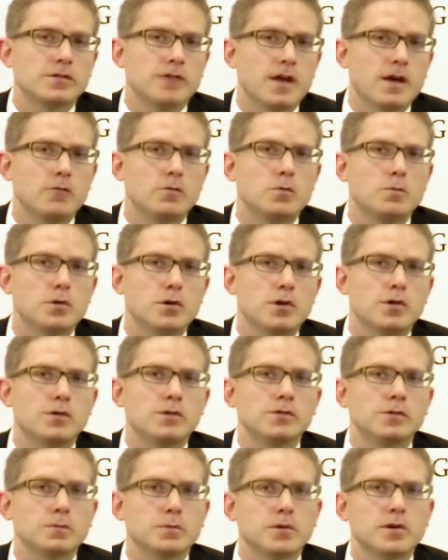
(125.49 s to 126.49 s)
And that will
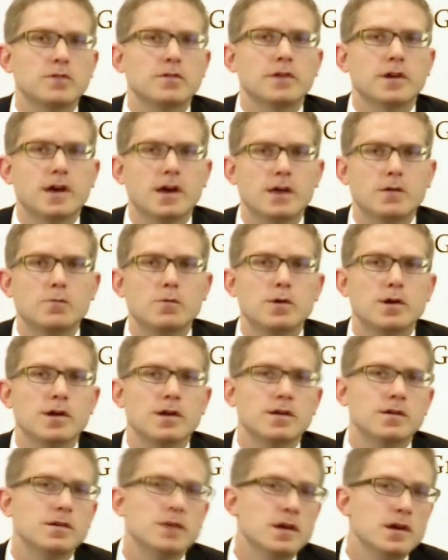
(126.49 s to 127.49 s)
pose a bit of a
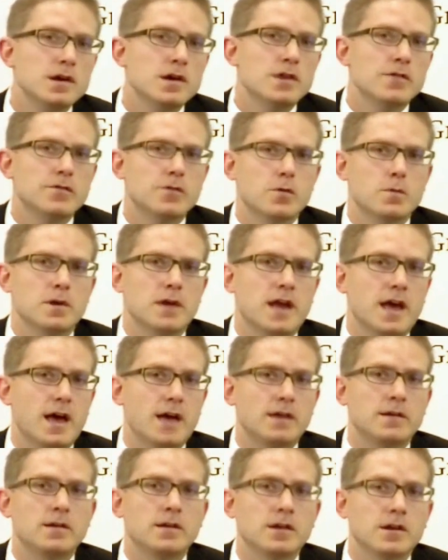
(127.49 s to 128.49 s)
headwind for
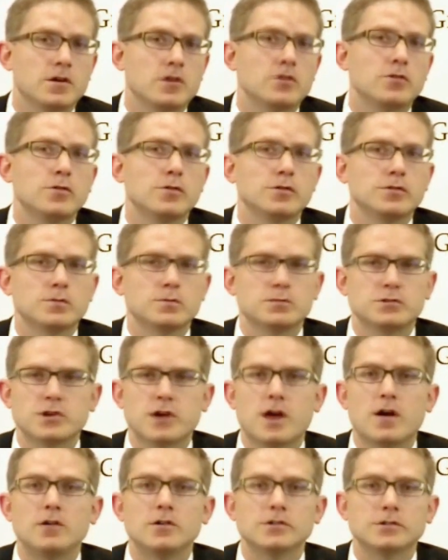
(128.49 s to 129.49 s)
Manhattan and introduce some
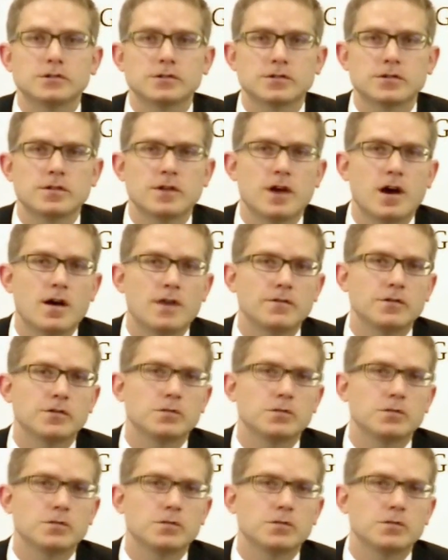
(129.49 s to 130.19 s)
challenges to the office